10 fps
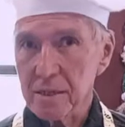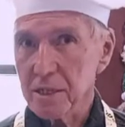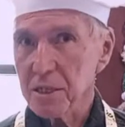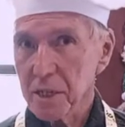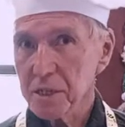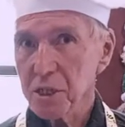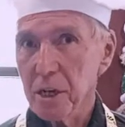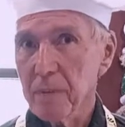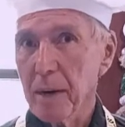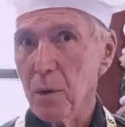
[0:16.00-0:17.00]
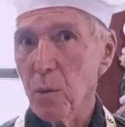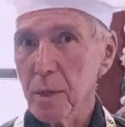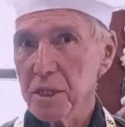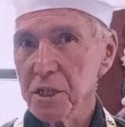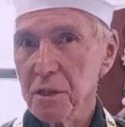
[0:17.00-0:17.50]
decision about
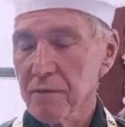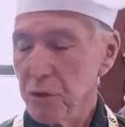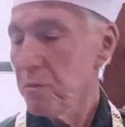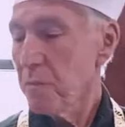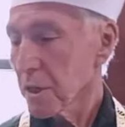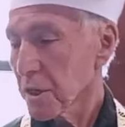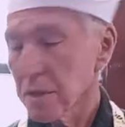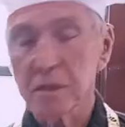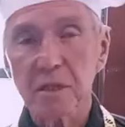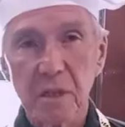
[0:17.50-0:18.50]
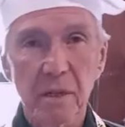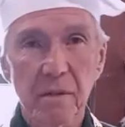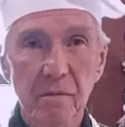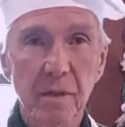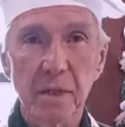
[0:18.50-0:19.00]
which of two burgers
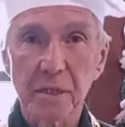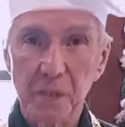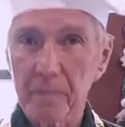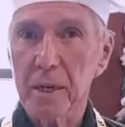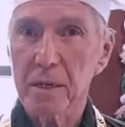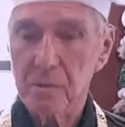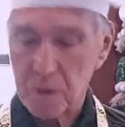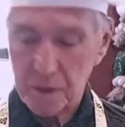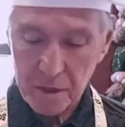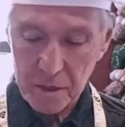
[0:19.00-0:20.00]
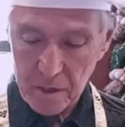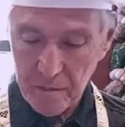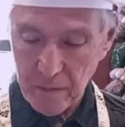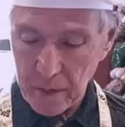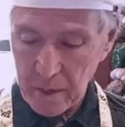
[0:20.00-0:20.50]
is the better burger.
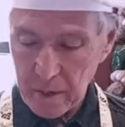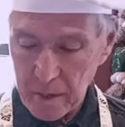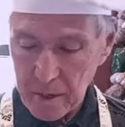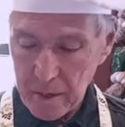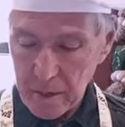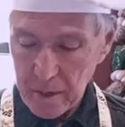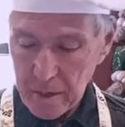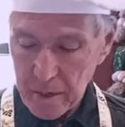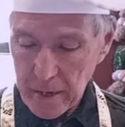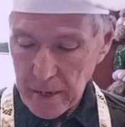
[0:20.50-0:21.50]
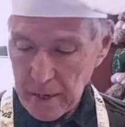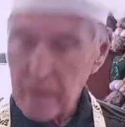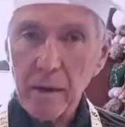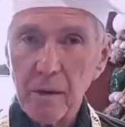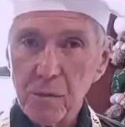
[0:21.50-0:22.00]

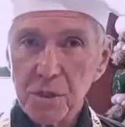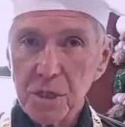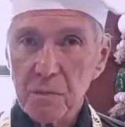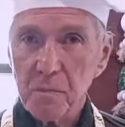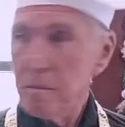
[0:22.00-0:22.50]
And we'll just